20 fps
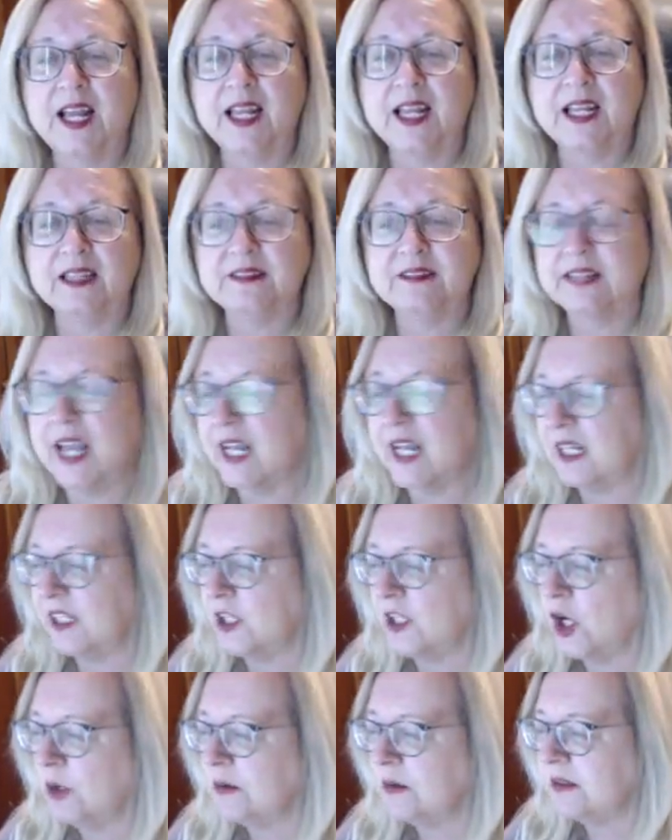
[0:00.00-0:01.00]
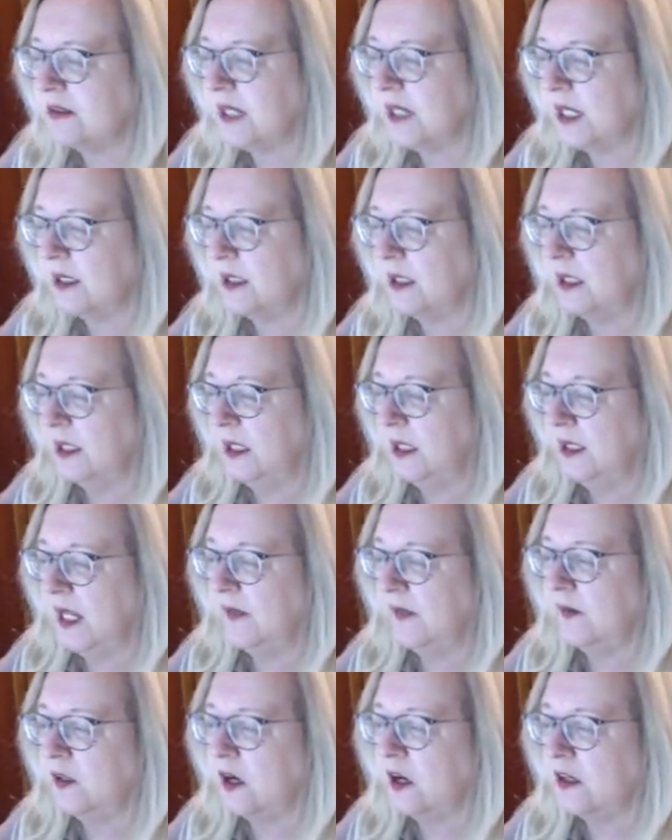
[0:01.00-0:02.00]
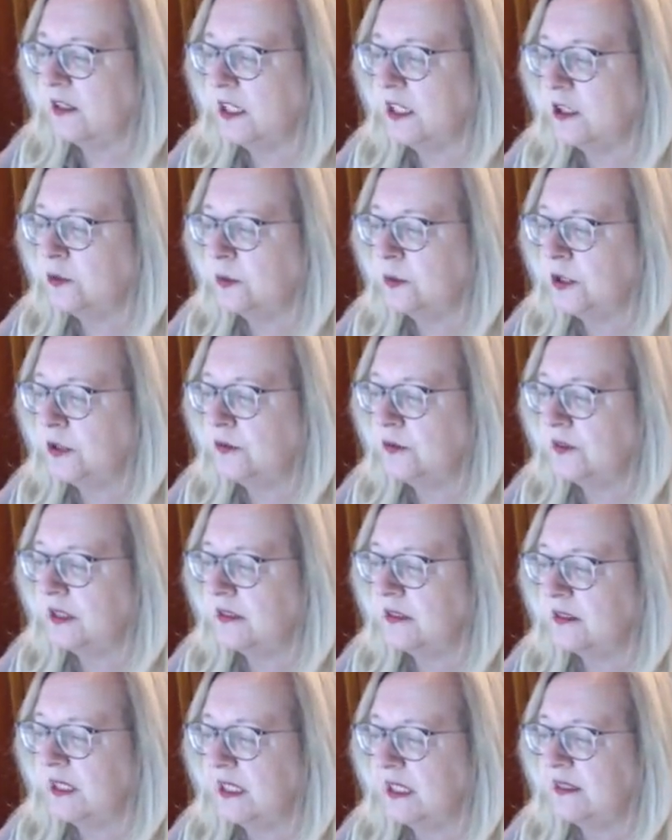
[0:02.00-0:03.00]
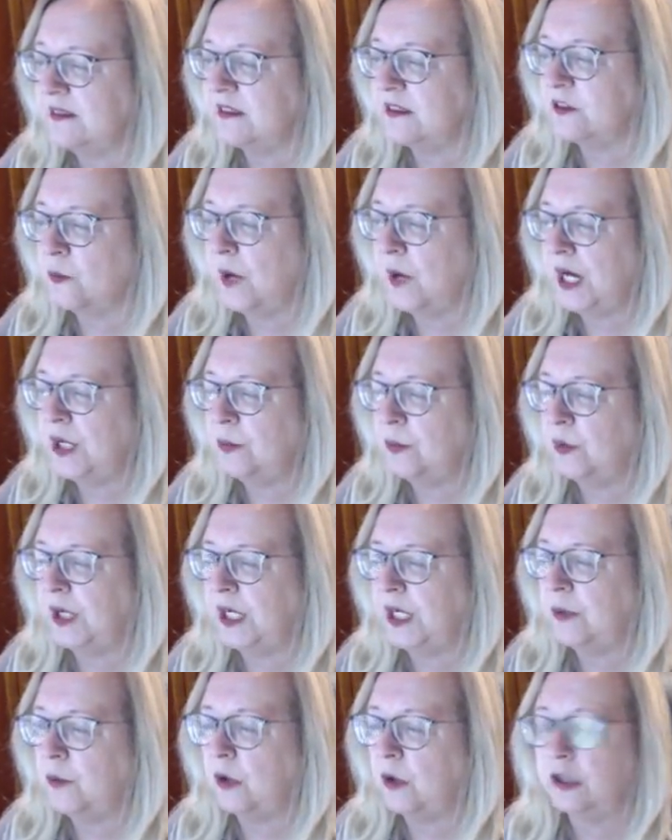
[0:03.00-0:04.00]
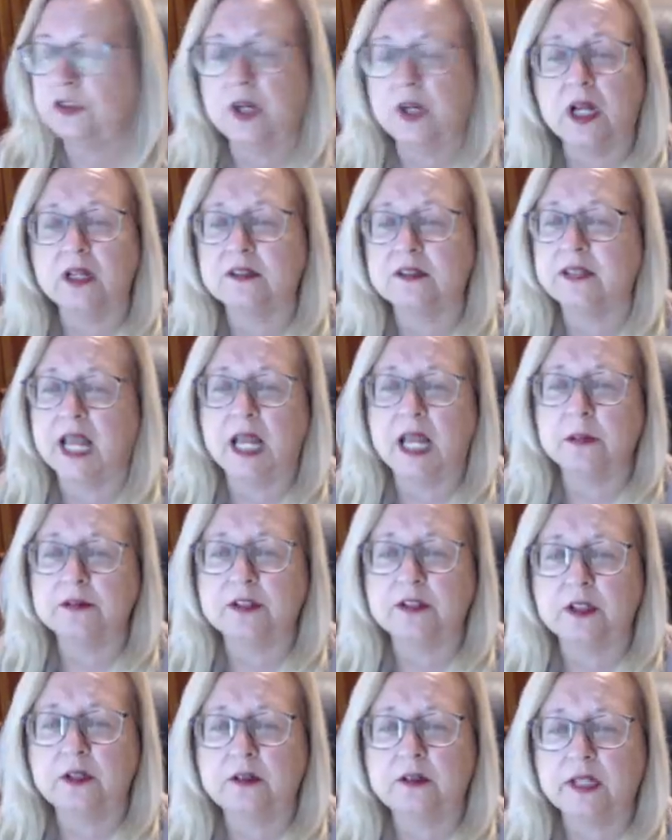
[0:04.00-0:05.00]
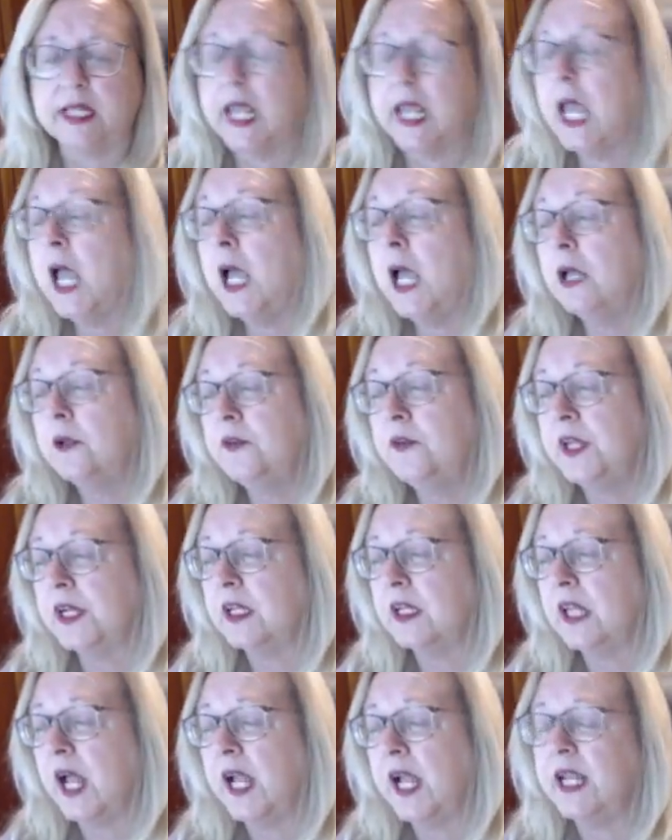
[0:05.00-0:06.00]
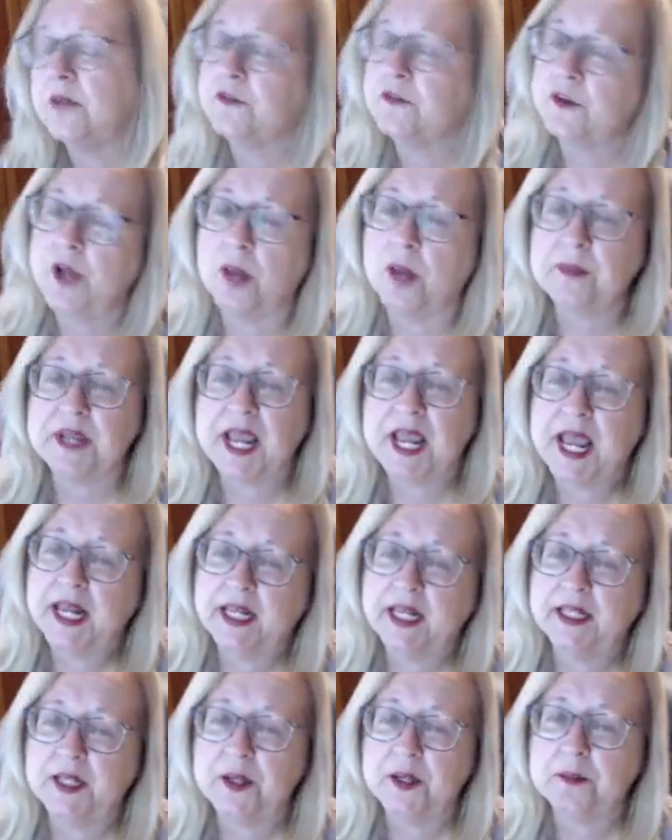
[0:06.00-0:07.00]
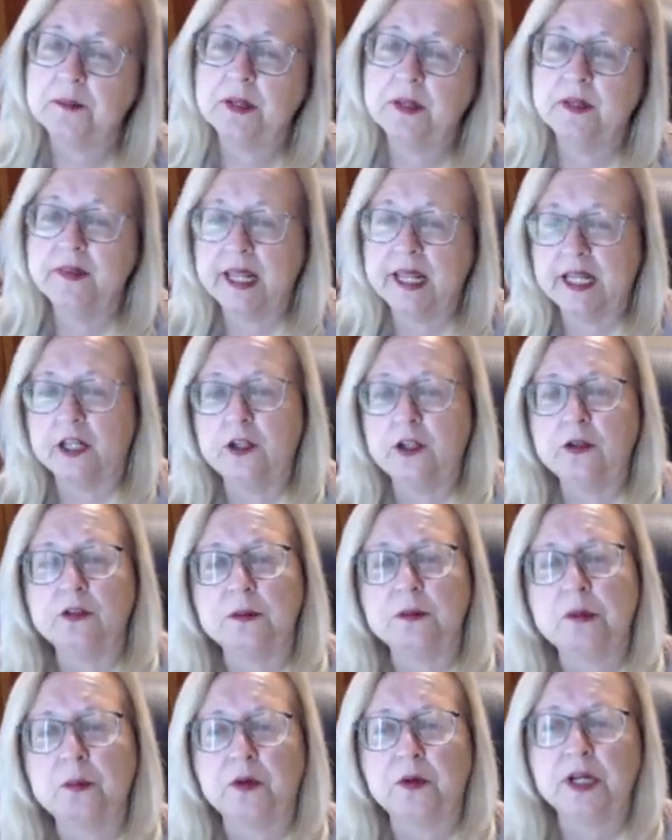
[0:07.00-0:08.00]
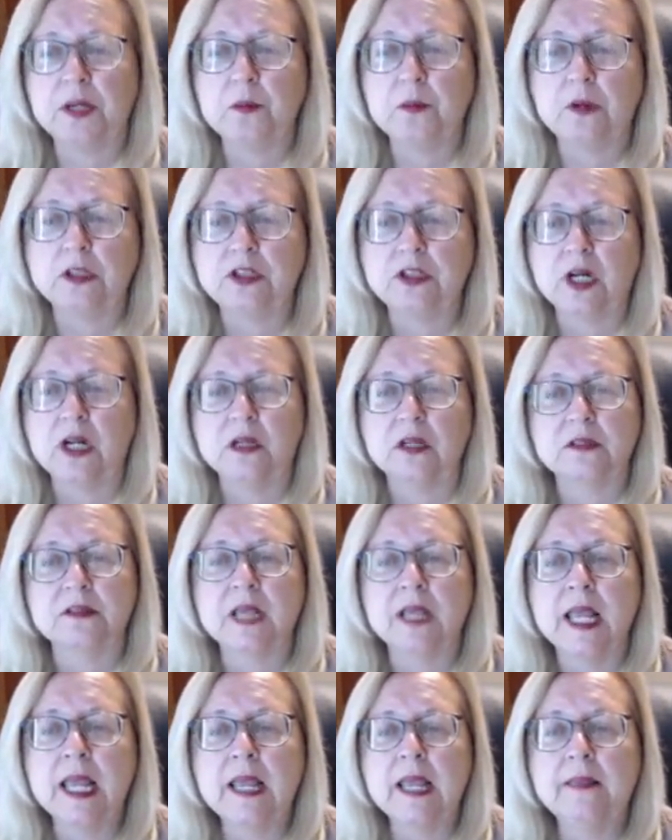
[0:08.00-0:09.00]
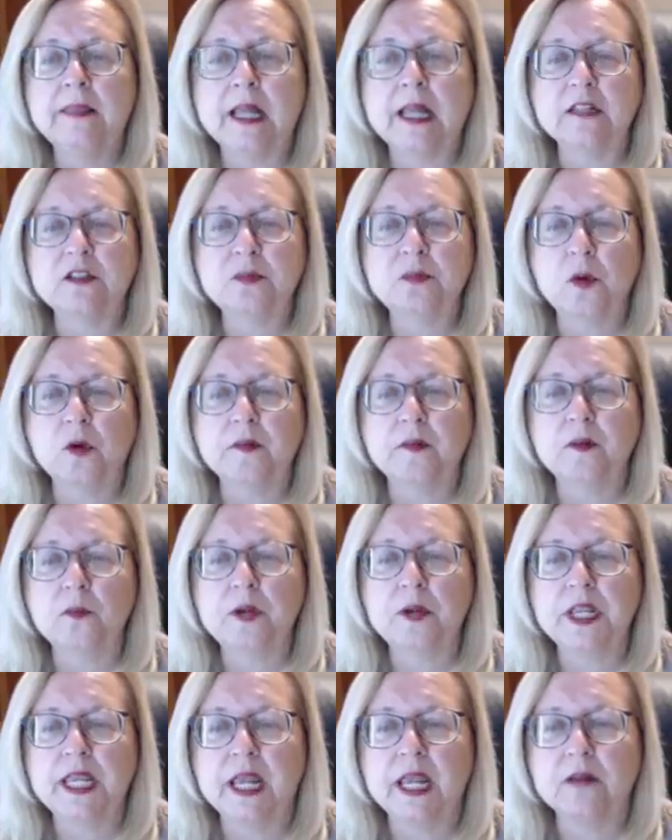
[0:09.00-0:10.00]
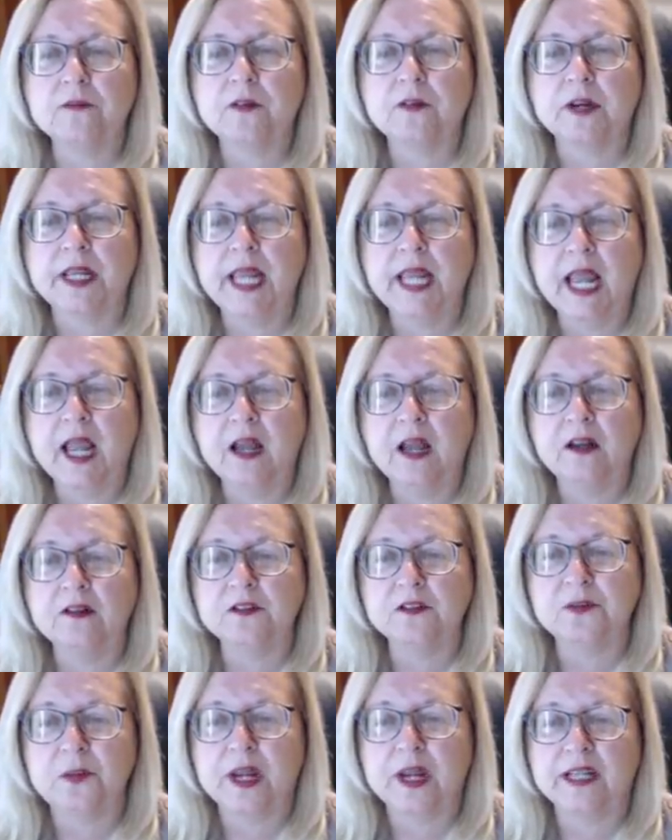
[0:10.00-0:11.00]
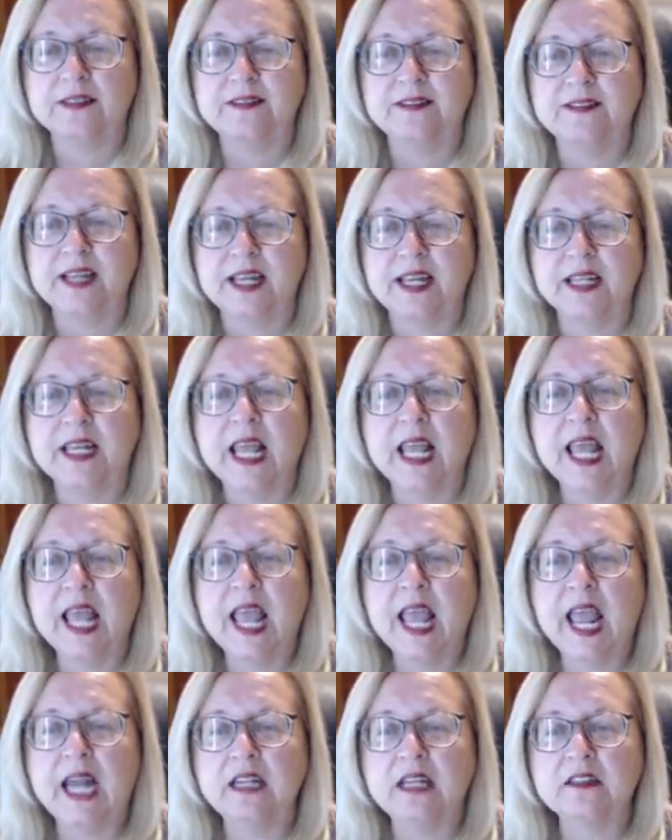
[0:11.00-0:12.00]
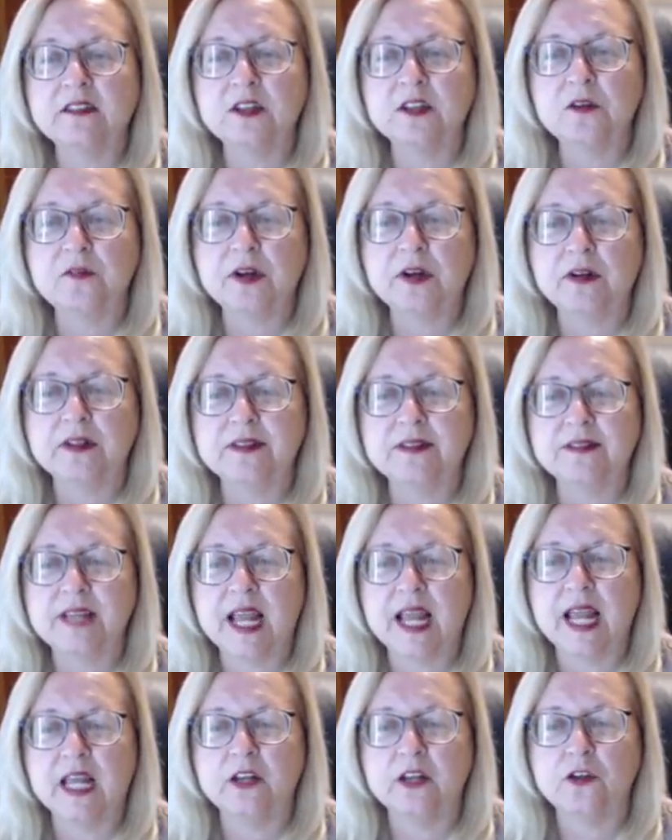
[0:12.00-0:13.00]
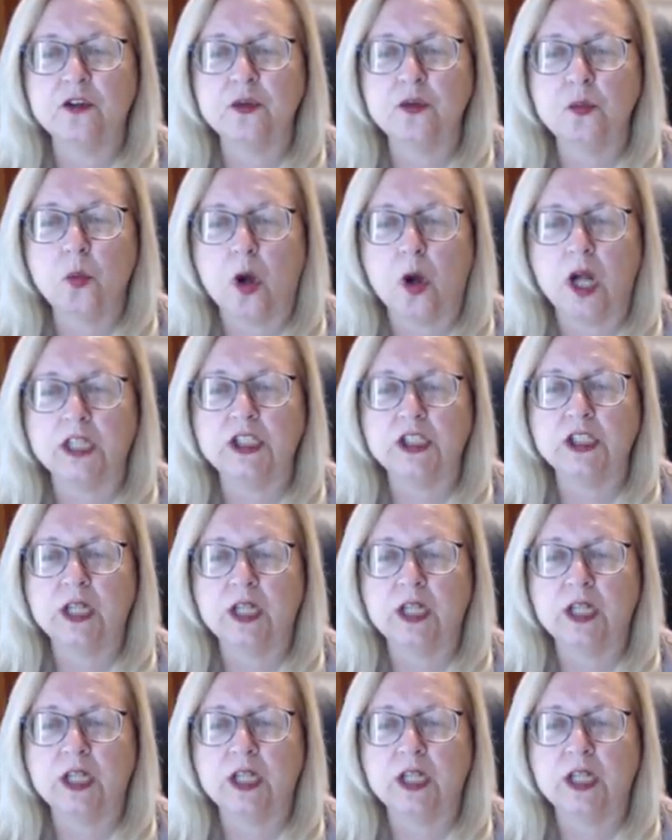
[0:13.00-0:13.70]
exactly, Carmen said. Now the cartels will use these kids as a way to bring in more drugs. Absolutely. Nikolai, if they're not beheading them, they can use them to bring in more drugs. That's more than we get for cows, Wayne said. And it's so very sad to watch